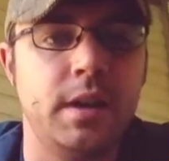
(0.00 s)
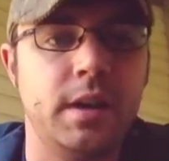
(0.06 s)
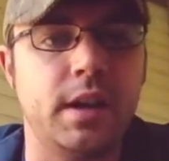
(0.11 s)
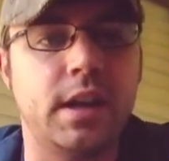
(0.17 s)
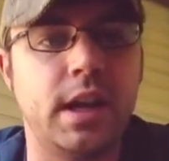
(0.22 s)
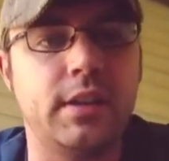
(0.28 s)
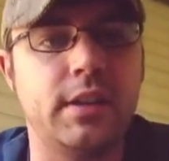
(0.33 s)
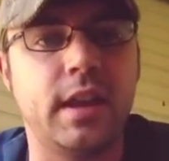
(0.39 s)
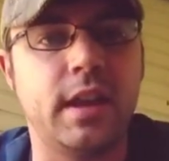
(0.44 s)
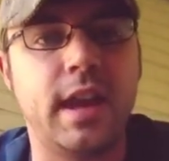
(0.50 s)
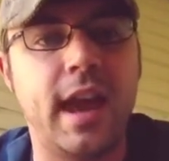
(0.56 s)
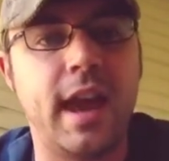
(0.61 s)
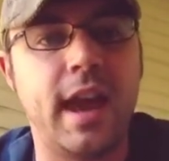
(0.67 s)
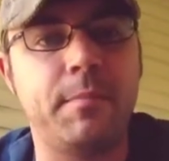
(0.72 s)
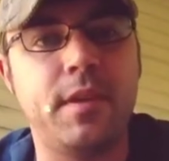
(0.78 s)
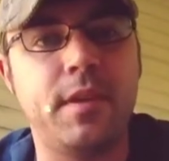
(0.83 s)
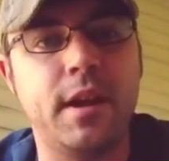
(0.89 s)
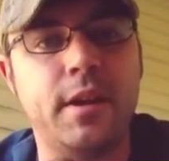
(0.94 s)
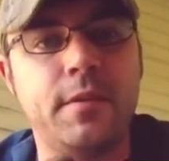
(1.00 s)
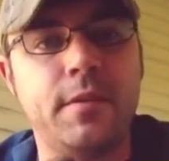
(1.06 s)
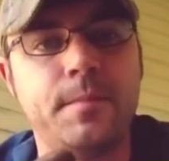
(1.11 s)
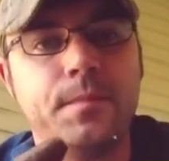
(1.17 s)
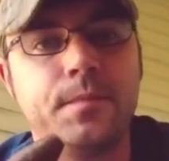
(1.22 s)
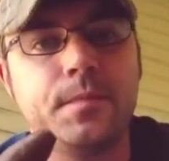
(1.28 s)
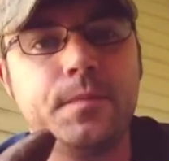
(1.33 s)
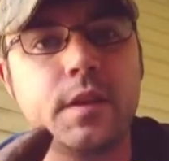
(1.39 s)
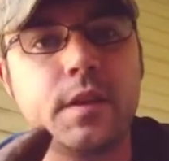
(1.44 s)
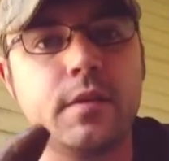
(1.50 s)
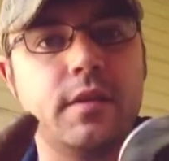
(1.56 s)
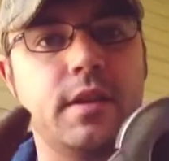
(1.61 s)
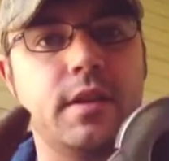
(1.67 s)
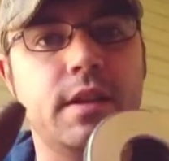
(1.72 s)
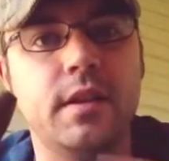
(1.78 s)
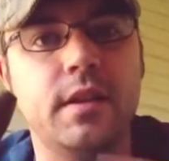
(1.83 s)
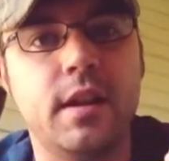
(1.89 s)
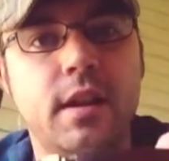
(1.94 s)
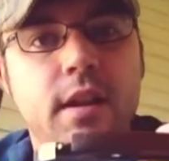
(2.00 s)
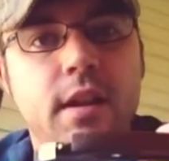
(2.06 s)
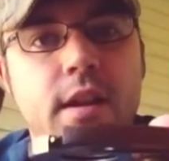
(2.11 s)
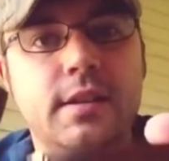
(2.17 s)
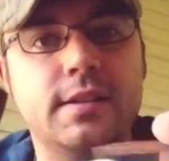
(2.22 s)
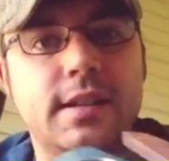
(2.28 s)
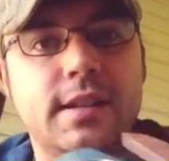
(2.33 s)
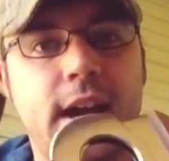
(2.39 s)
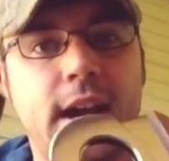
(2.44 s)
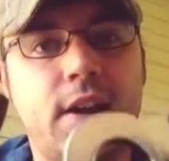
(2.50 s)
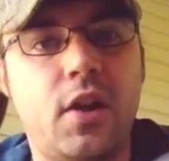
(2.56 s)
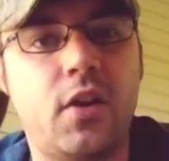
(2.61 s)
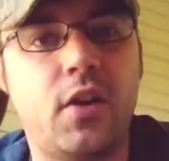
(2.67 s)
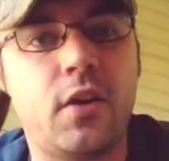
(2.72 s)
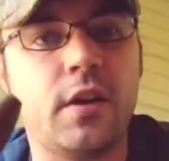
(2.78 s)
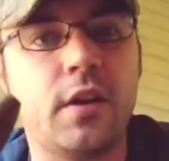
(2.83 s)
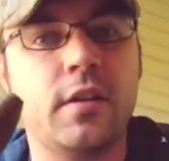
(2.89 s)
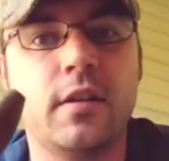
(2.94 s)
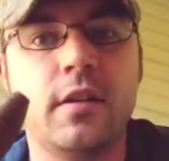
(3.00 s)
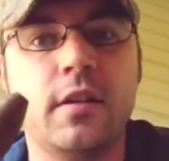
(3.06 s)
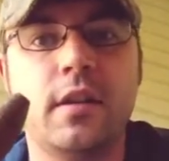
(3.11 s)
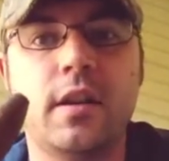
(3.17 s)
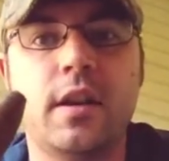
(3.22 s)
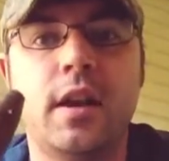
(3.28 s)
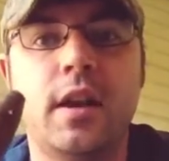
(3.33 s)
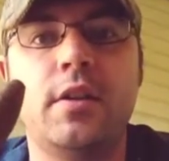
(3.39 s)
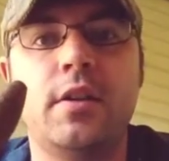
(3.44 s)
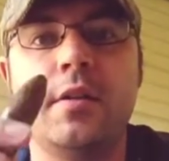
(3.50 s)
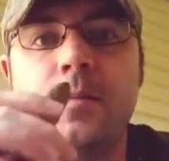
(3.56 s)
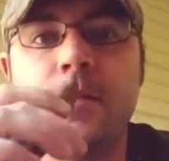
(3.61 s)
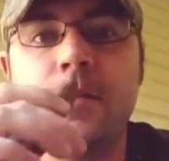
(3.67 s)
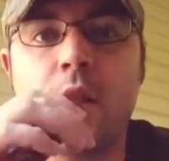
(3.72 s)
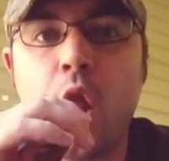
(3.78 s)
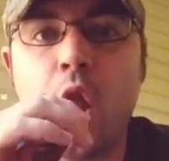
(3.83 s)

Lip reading: I'm going to cut the cap there, the Zycar cutter.